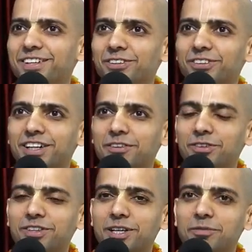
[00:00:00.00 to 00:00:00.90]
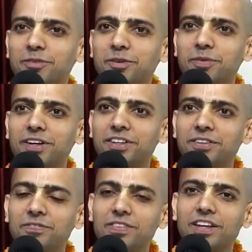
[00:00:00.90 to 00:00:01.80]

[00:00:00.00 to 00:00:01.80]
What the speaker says: So that was the name of the party.